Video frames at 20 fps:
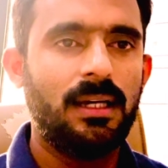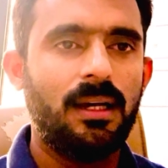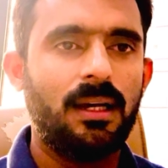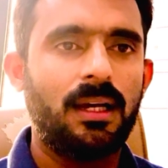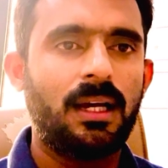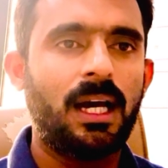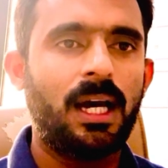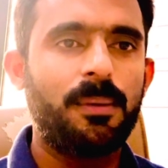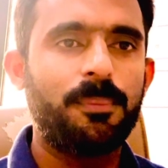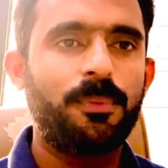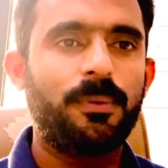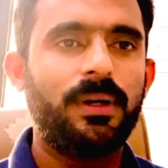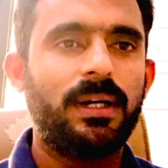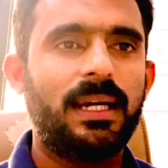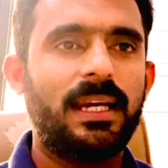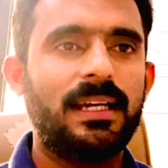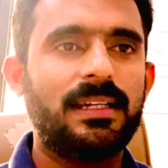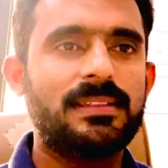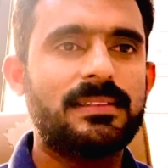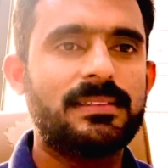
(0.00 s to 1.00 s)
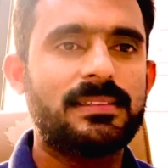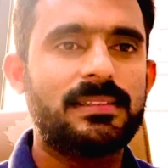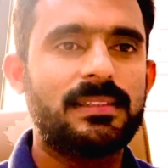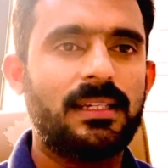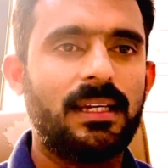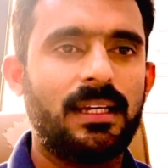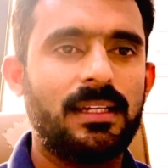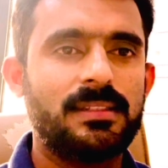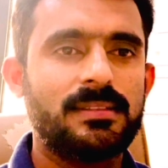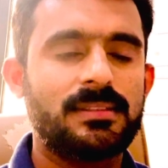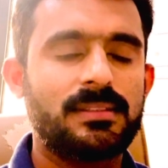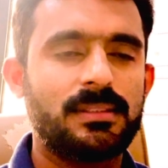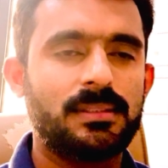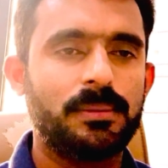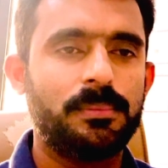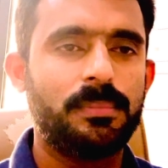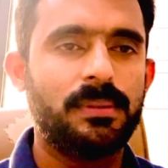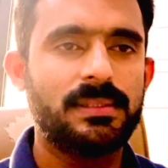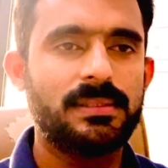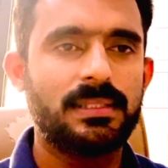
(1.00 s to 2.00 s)
Corporate tax is
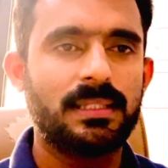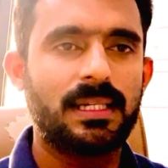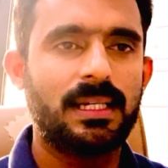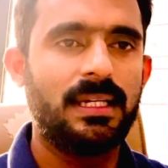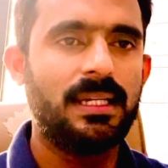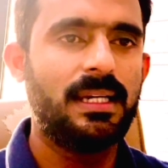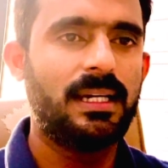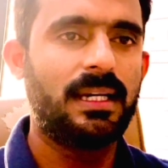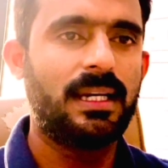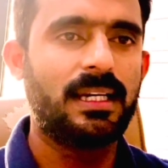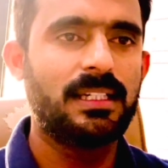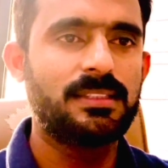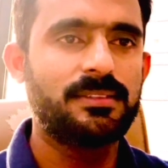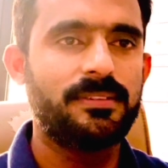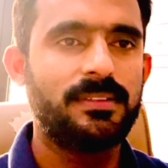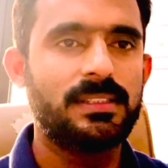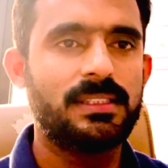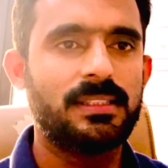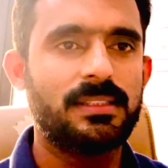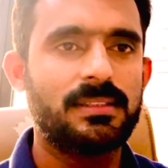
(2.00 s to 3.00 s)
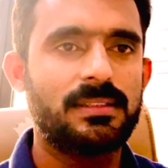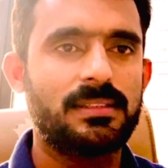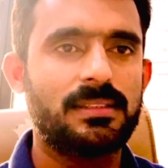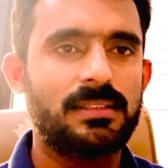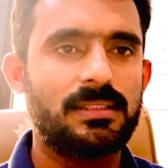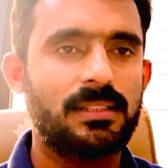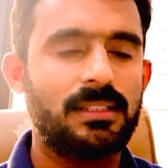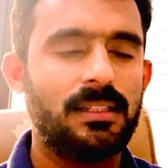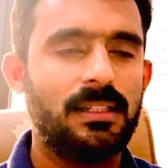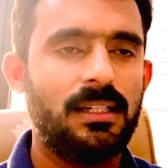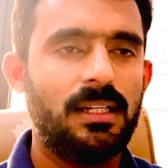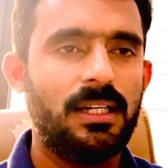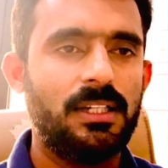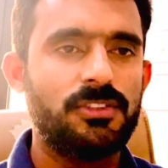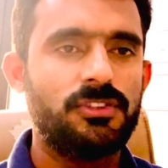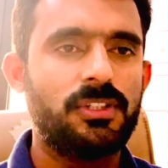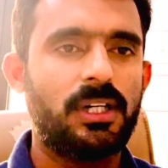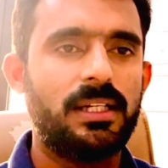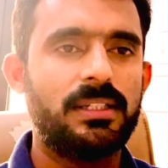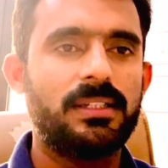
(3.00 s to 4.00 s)
basically a tax which is
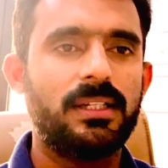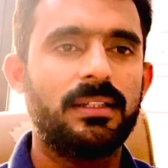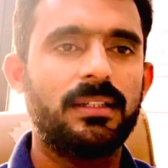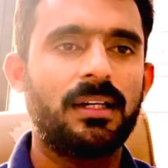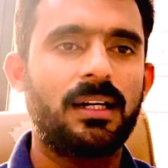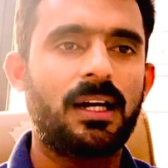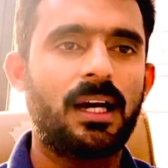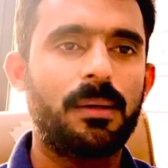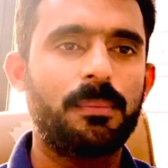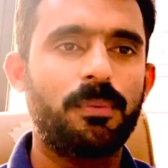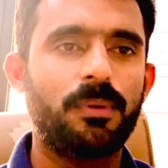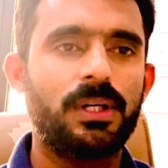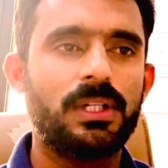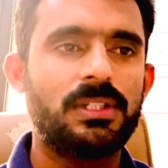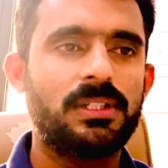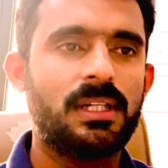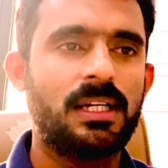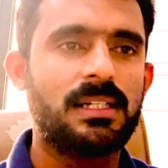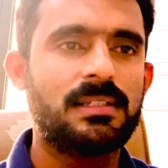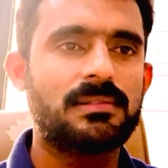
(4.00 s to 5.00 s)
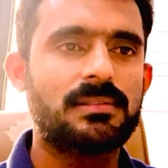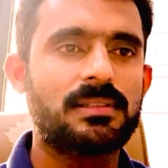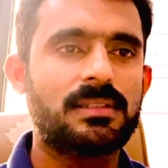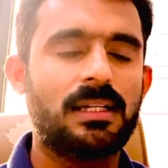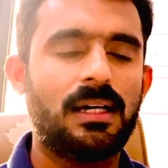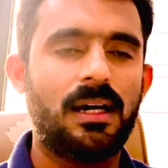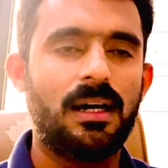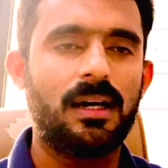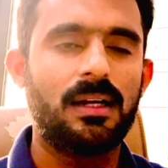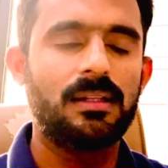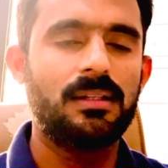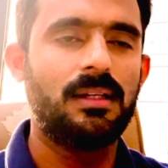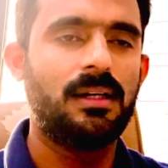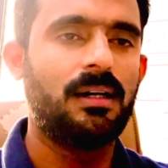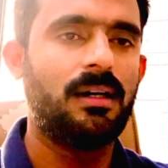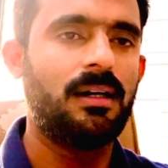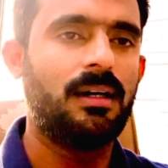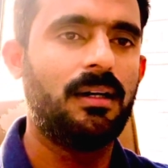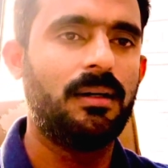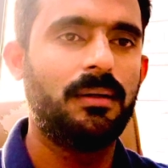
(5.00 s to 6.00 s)
charged on the corporations or
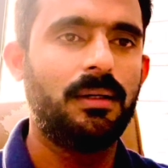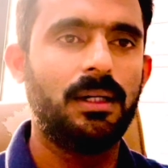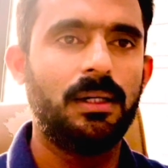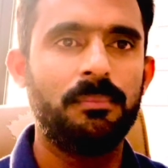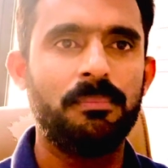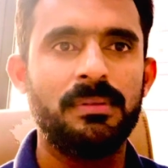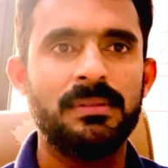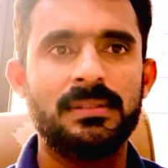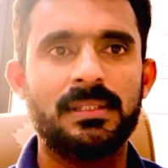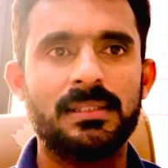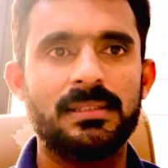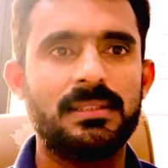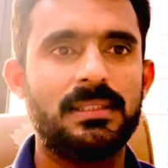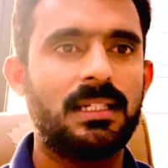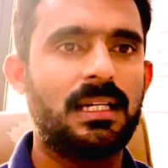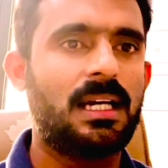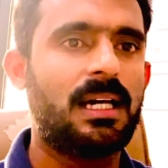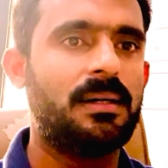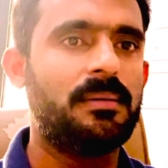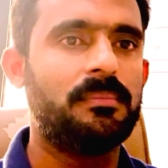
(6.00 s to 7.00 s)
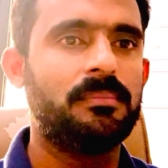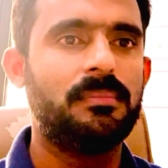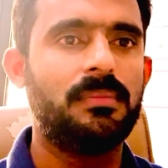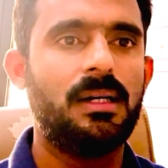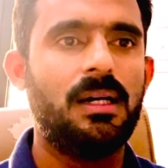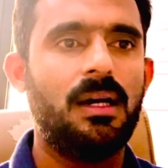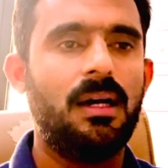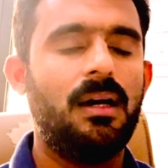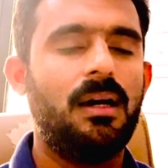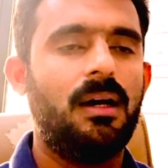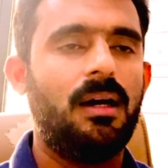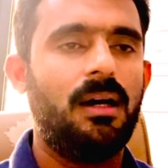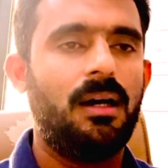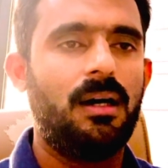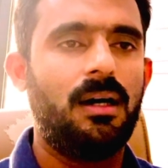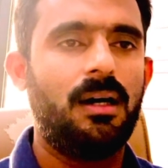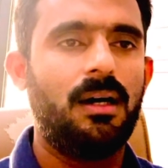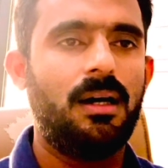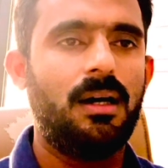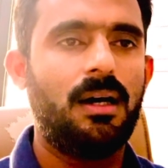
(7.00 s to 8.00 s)
the business income
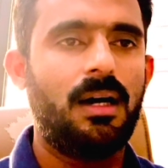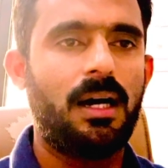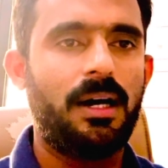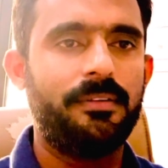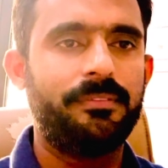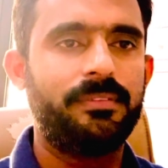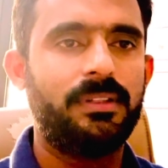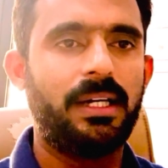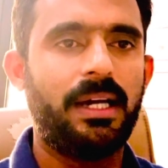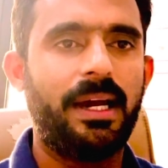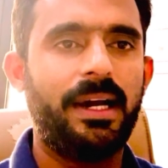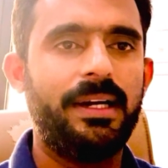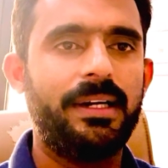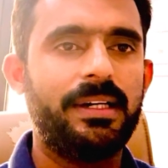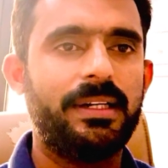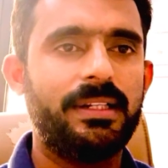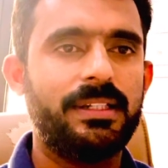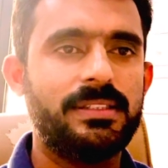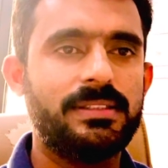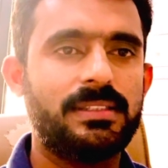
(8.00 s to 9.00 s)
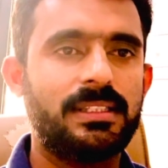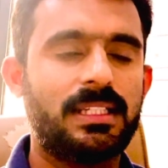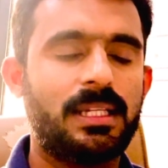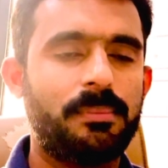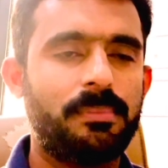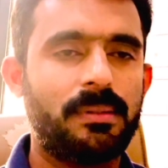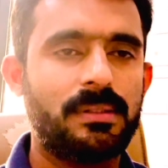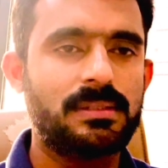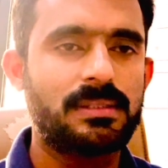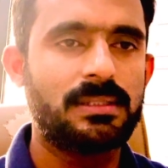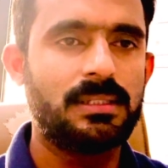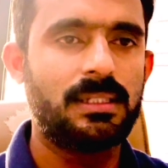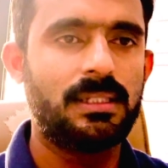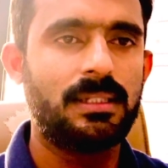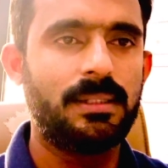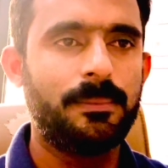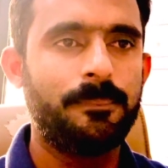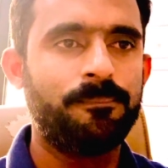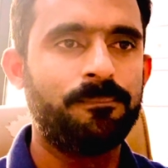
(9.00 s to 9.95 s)
of the entities and the person.